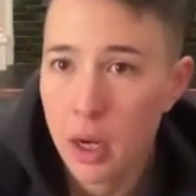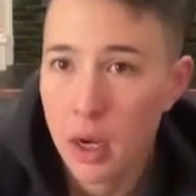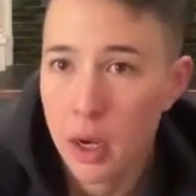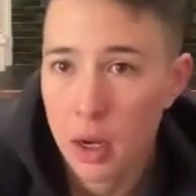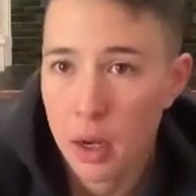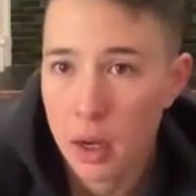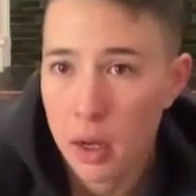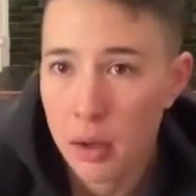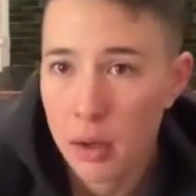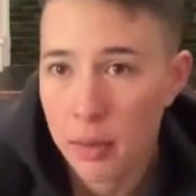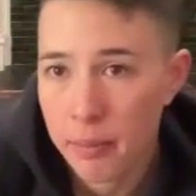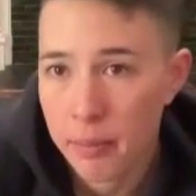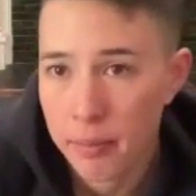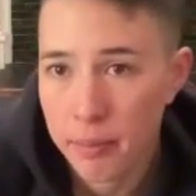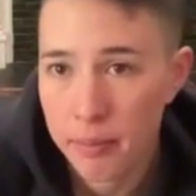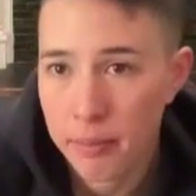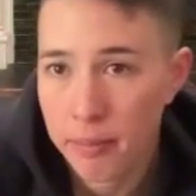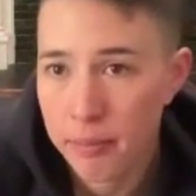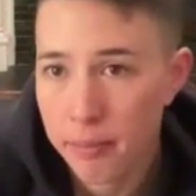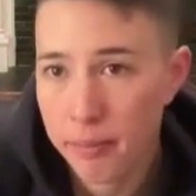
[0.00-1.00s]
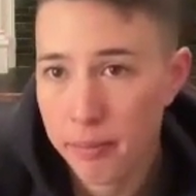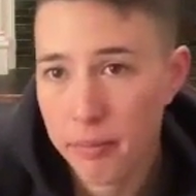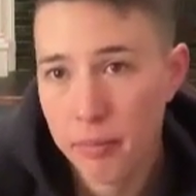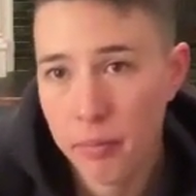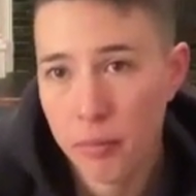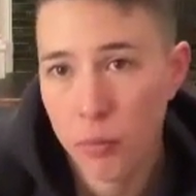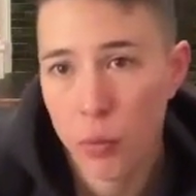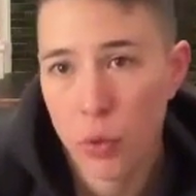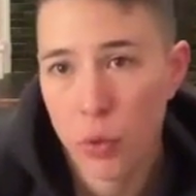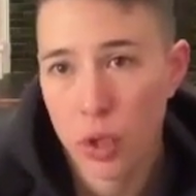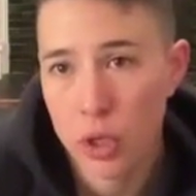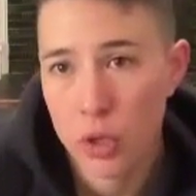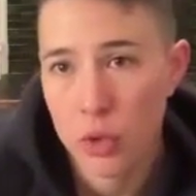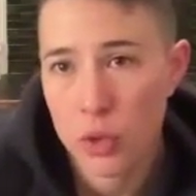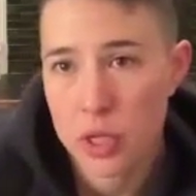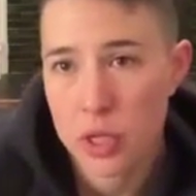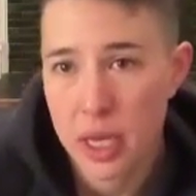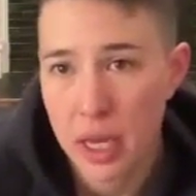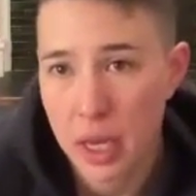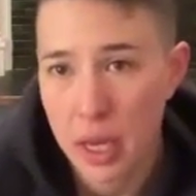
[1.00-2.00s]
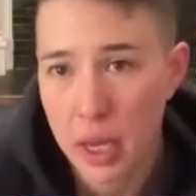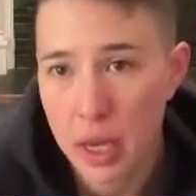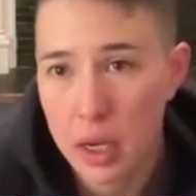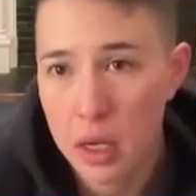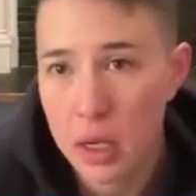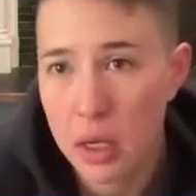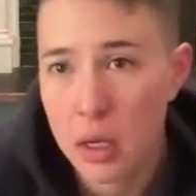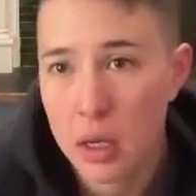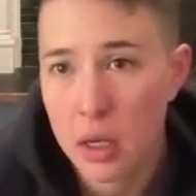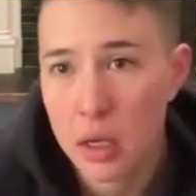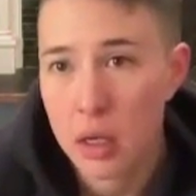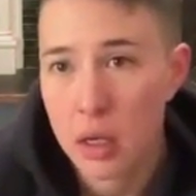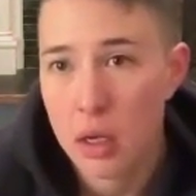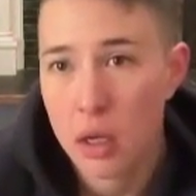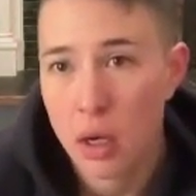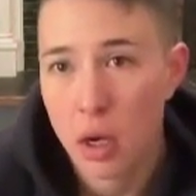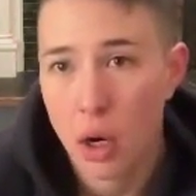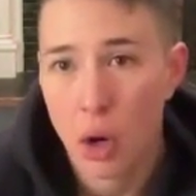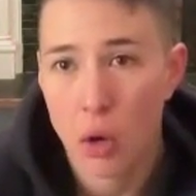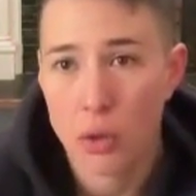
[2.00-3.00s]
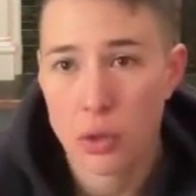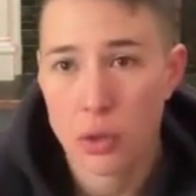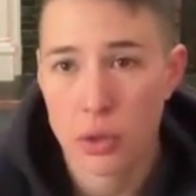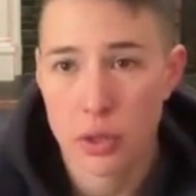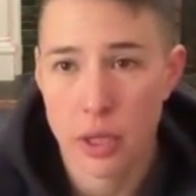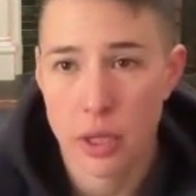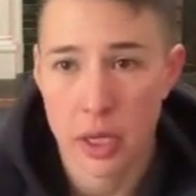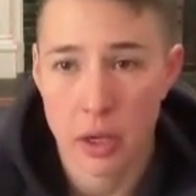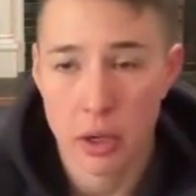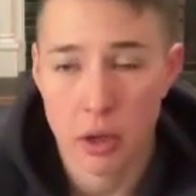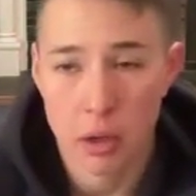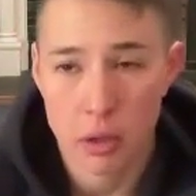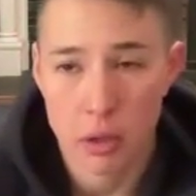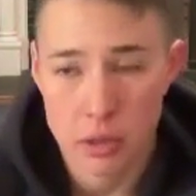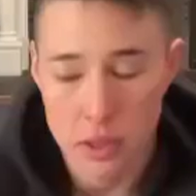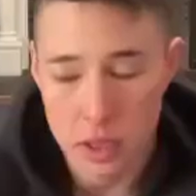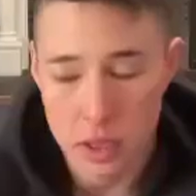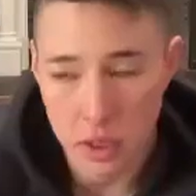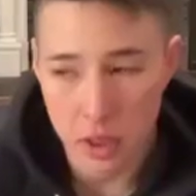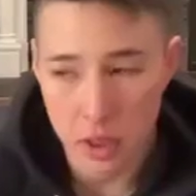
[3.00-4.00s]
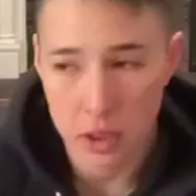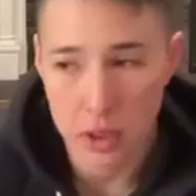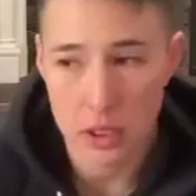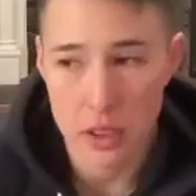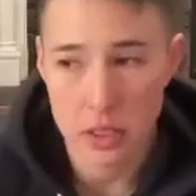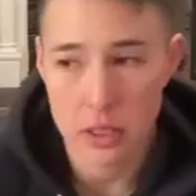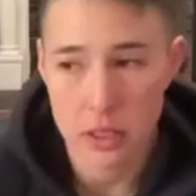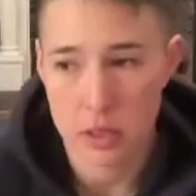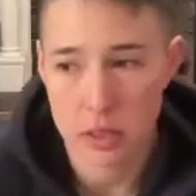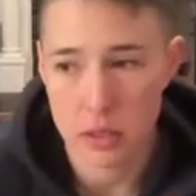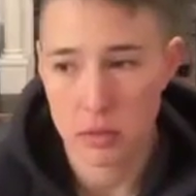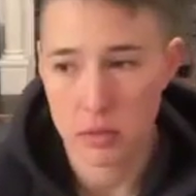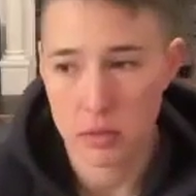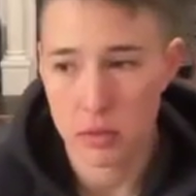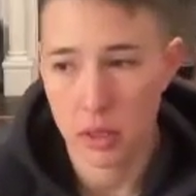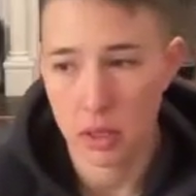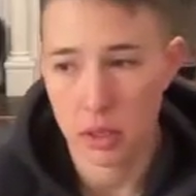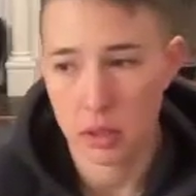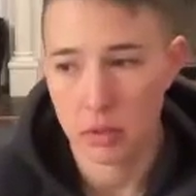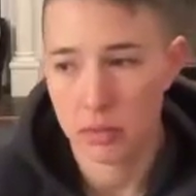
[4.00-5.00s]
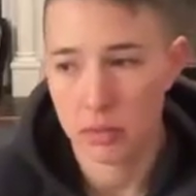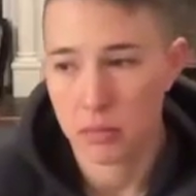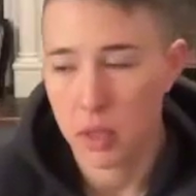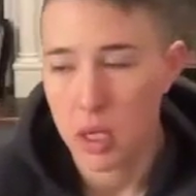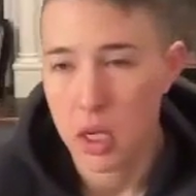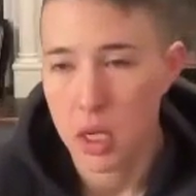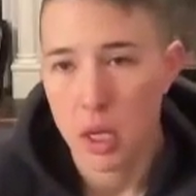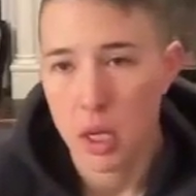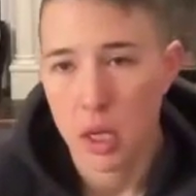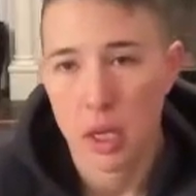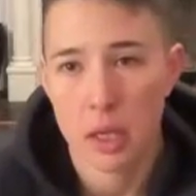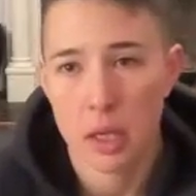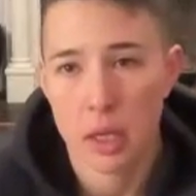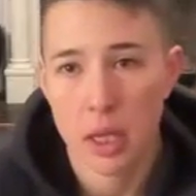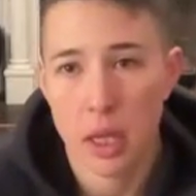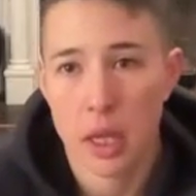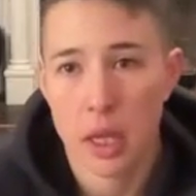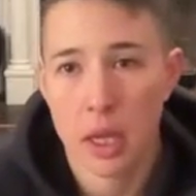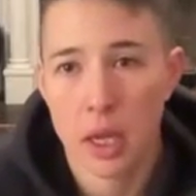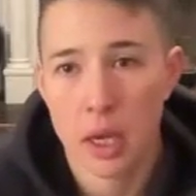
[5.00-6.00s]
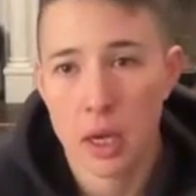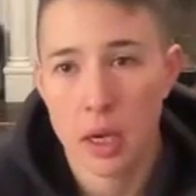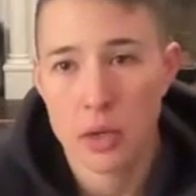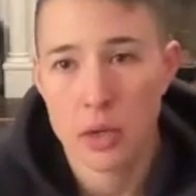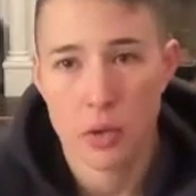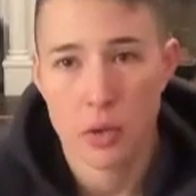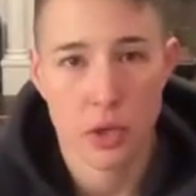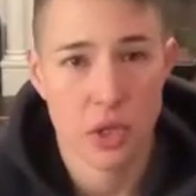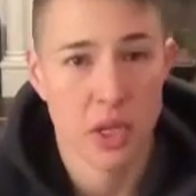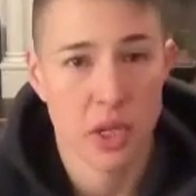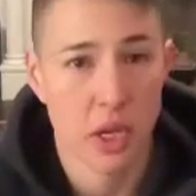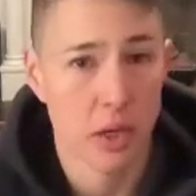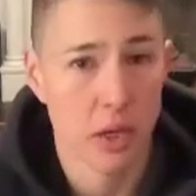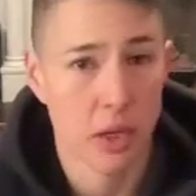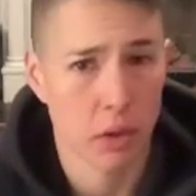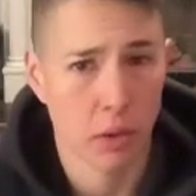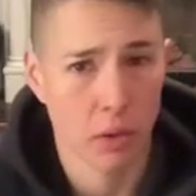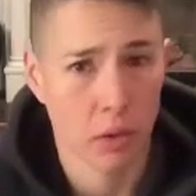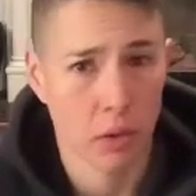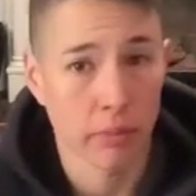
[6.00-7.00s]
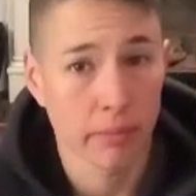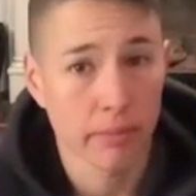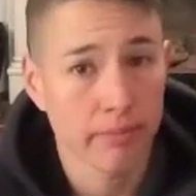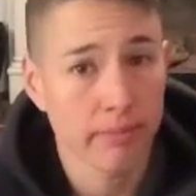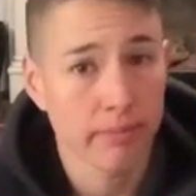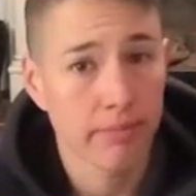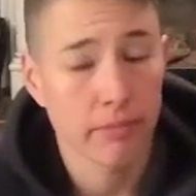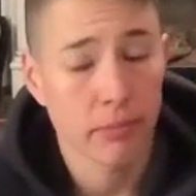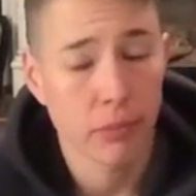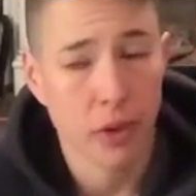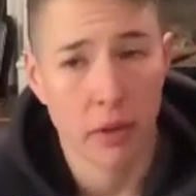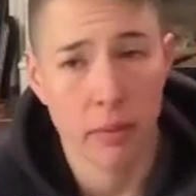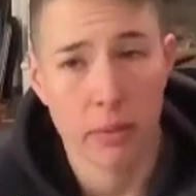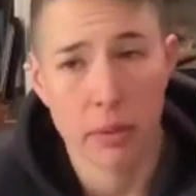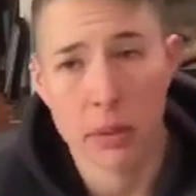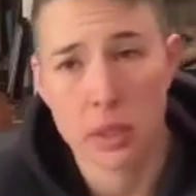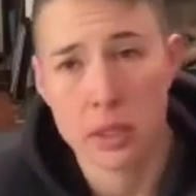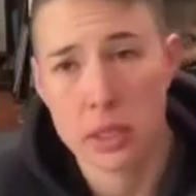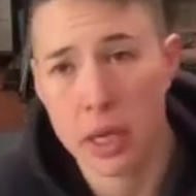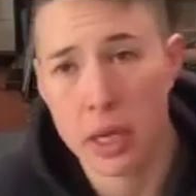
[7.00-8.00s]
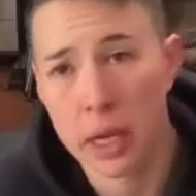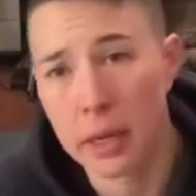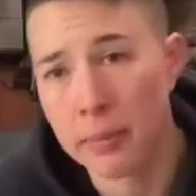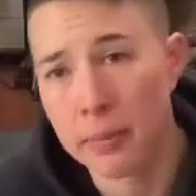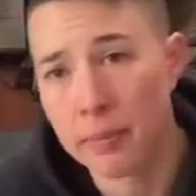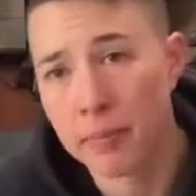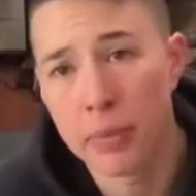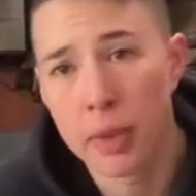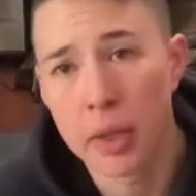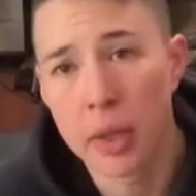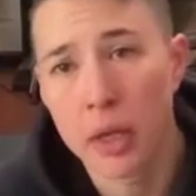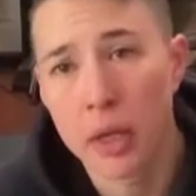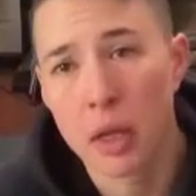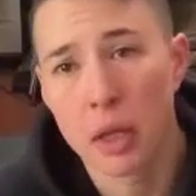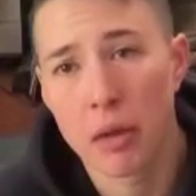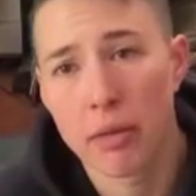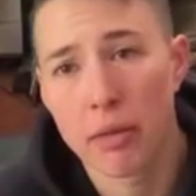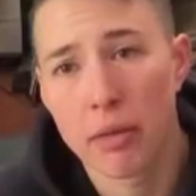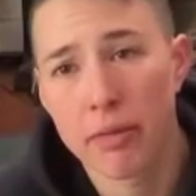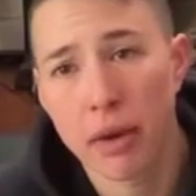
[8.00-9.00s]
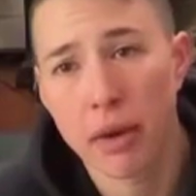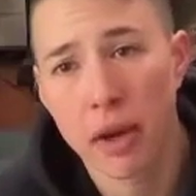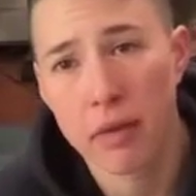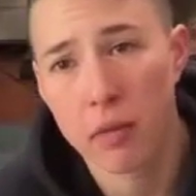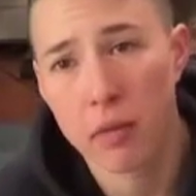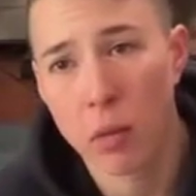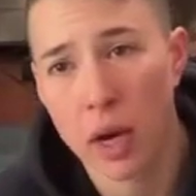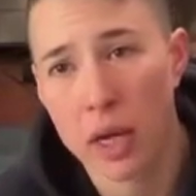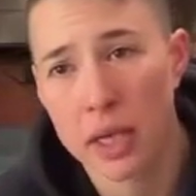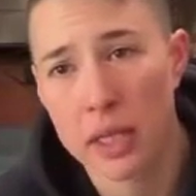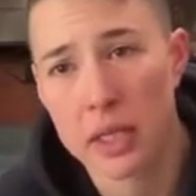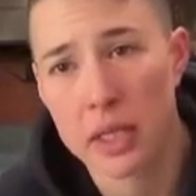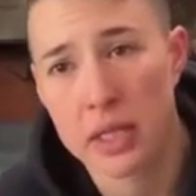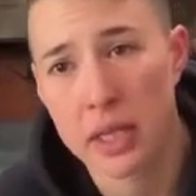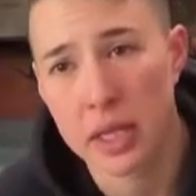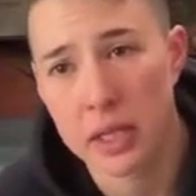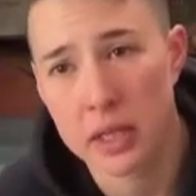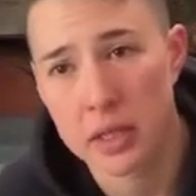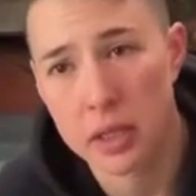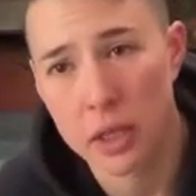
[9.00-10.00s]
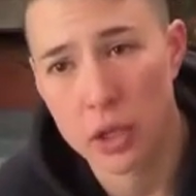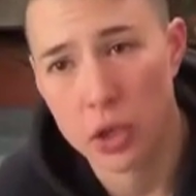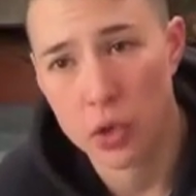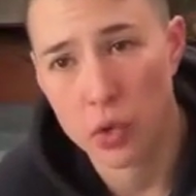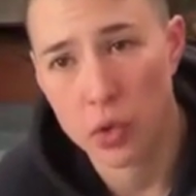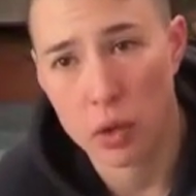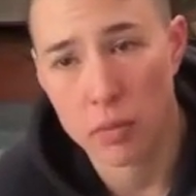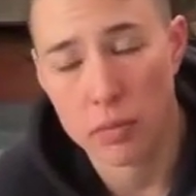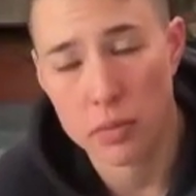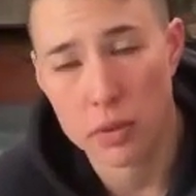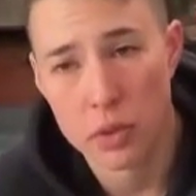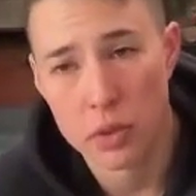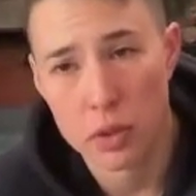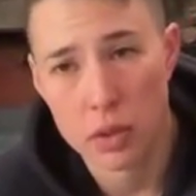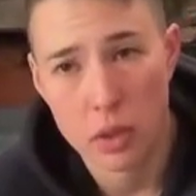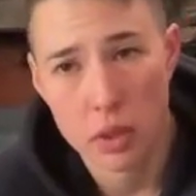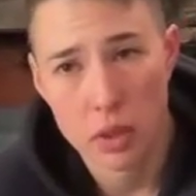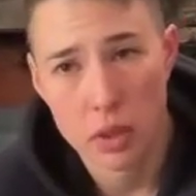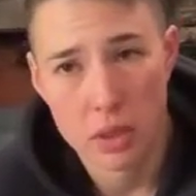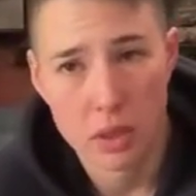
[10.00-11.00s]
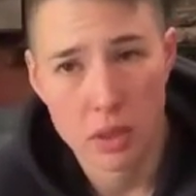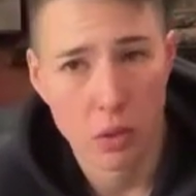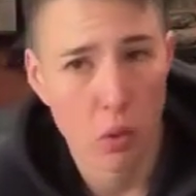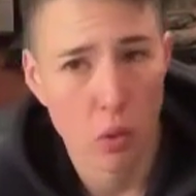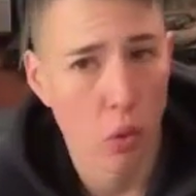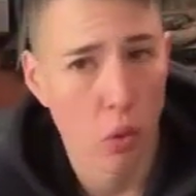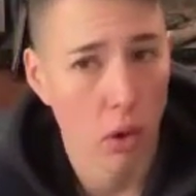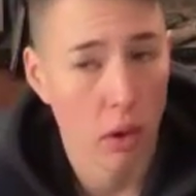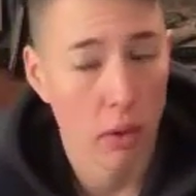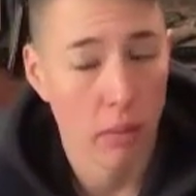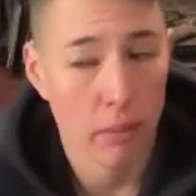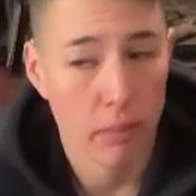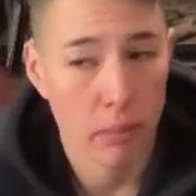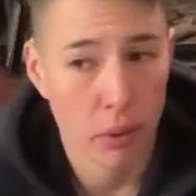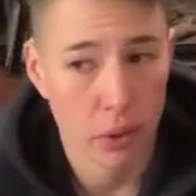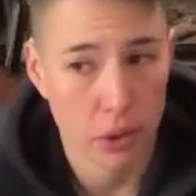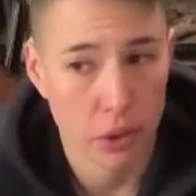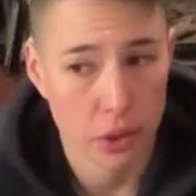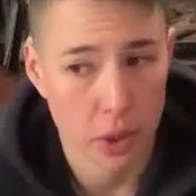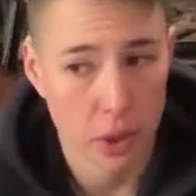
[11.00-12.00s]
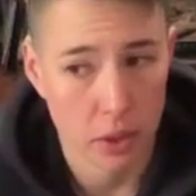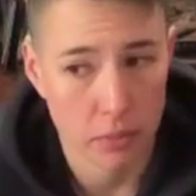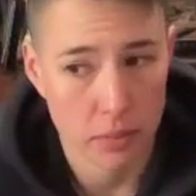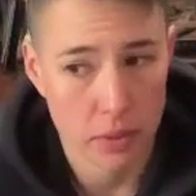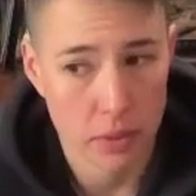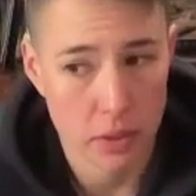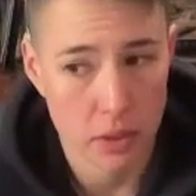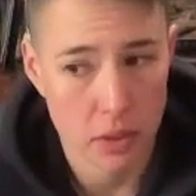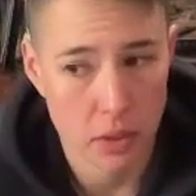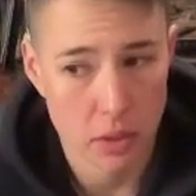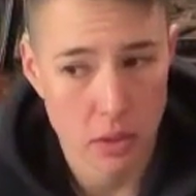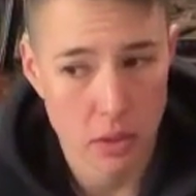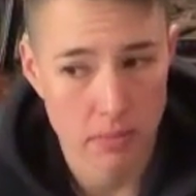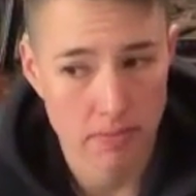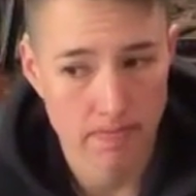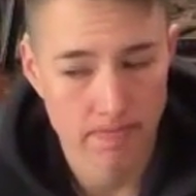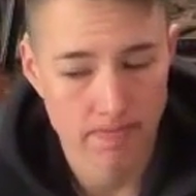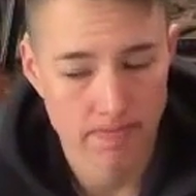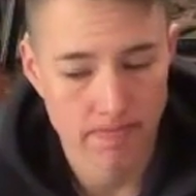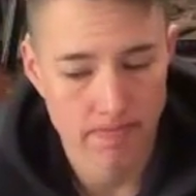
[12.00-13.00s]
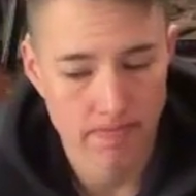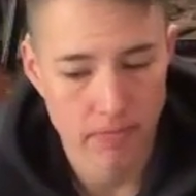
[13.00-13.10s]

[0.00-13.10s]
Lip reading: We're gonna do 10 alternating curtsey lunges, right? And then so just 10 total, 5 per side, and 5 wide stance incworms or push-ups.